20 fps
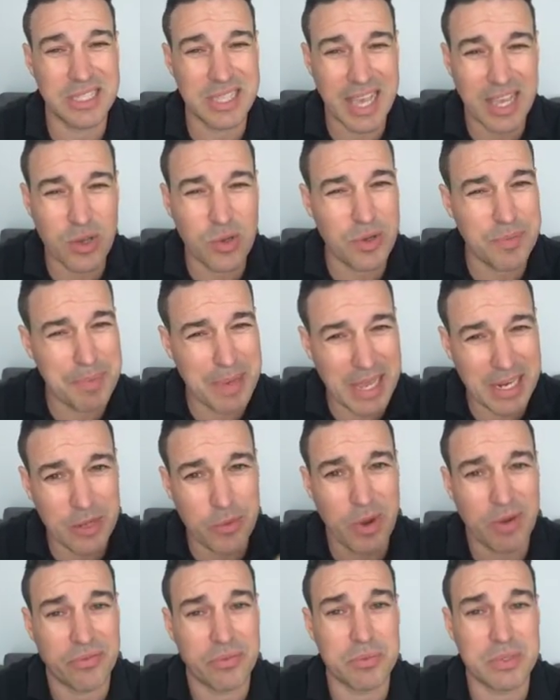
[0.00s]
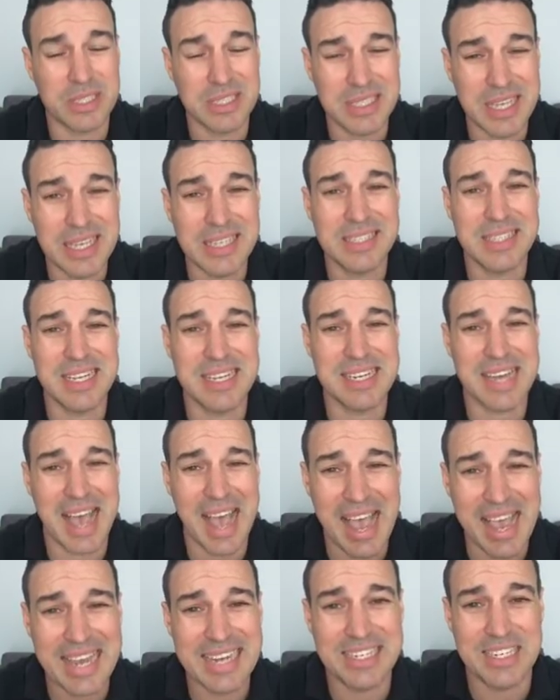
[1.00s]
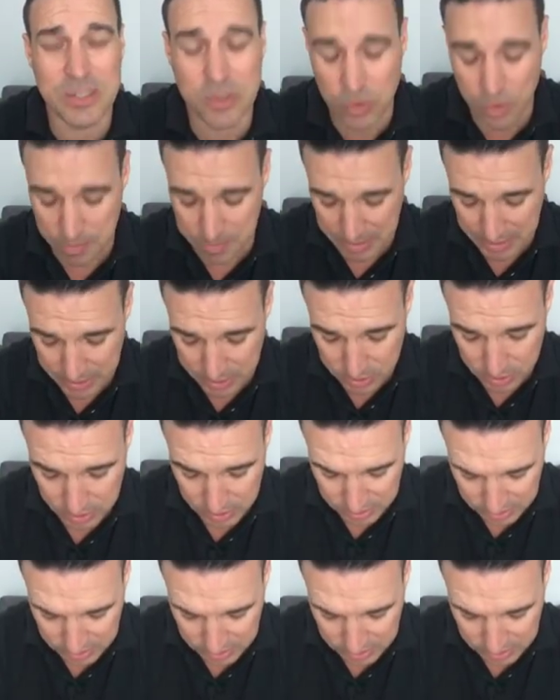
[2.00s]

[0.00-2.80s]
and that could be anywhere from $60 to $82 billion.